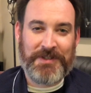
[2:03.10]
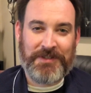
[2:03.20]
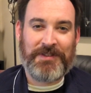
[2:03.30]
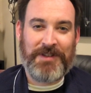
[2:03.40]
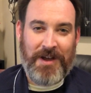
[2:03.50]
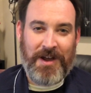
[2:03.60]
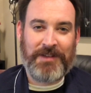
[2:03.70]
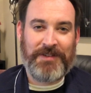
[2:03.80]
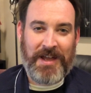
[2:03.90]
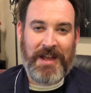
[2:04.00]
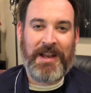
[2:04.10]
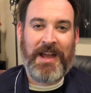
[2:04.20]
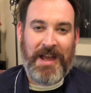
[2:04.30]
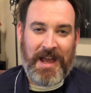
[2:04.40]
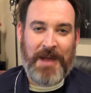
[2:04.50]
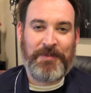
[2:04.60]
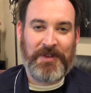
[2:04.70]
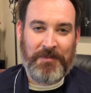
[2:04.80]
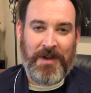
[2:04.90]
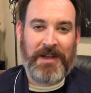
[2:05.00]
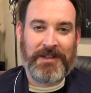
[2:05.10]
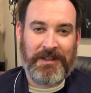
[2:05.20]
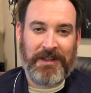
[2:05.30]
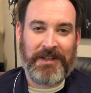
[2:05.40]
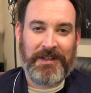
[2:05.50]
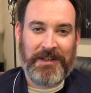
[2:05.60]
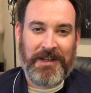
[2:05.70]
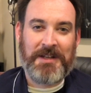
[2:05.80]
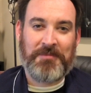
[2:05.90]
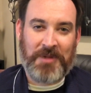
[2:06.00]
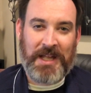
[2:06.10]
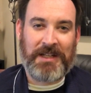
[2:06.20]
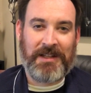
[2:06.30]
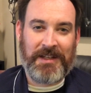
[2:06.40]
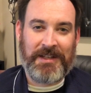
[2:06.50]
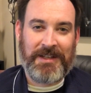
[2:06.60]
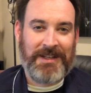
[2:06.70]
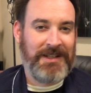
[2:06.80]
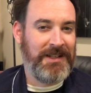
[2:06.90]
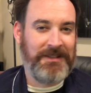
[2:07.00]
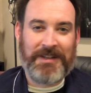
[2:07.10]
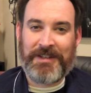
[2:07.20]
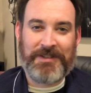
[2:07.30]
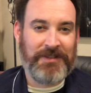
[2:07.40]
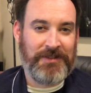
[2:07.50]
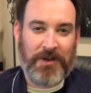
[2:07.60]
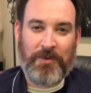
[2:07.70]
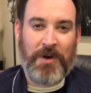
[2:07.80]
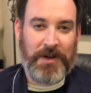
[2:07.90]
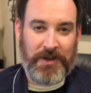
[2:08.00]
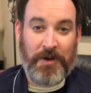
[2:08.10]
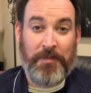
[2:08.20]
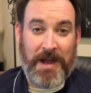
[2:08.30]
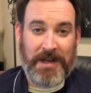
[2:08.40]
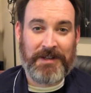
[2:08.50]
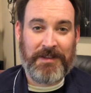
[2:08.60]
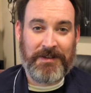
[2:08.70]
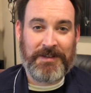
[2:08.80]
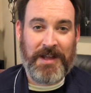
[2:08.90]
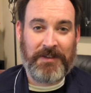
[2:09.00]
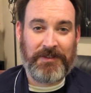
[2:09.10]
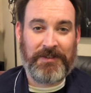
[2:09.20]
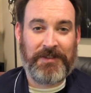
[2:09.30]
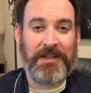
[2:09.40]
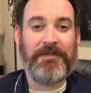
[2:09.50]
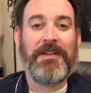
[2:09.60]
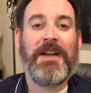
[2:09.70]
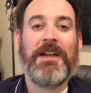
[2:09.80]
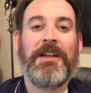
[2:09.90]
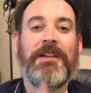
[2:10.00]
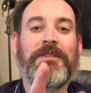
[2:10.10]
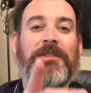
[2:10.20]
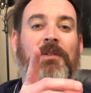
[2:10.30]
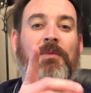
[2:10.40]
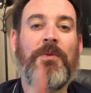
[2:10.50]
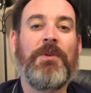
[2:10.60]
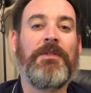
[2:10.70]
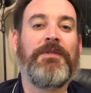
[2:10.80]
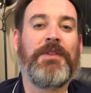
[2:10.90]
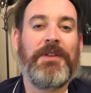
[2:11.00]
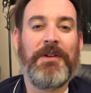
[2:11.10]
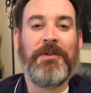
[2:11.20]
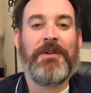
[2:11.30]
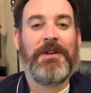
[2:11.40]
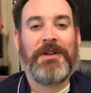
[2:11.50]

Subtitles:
just nods at absentmindedly, blankly, because they just don't want to go back to their desk. Steve, here's an award for you.